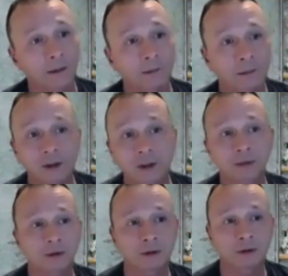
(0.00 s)

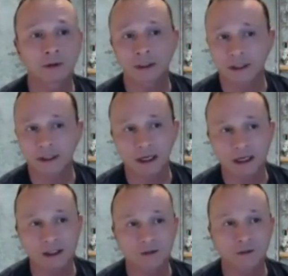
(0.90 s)
multiple, in this
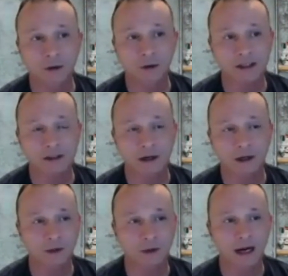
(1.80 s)
case, 4x
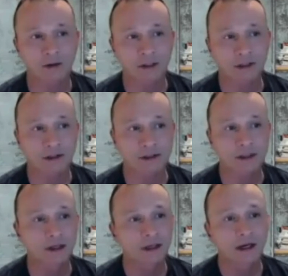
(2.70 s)
large
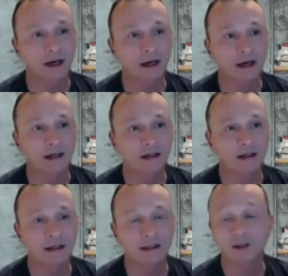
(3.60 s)
warehouses
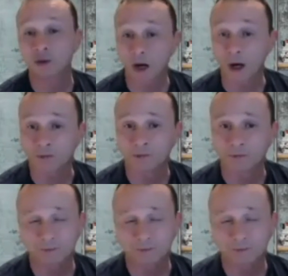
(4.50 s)
into one.